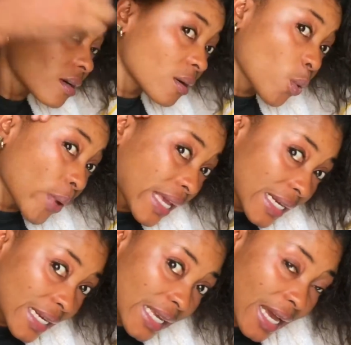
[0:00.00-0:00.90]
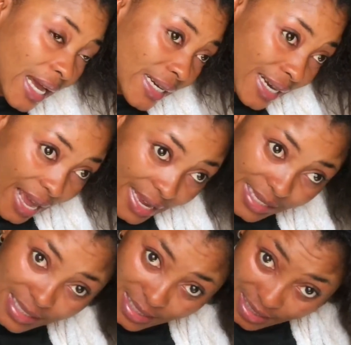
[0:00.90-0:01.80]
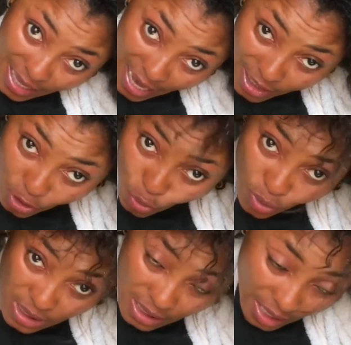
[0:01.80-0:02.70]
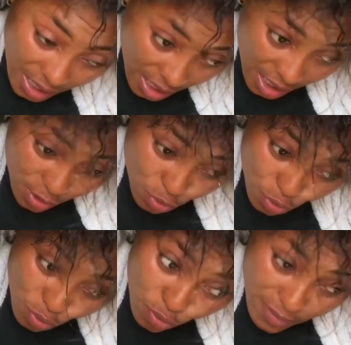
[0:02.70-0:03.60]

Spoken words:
quickly and nice, and it will sink into my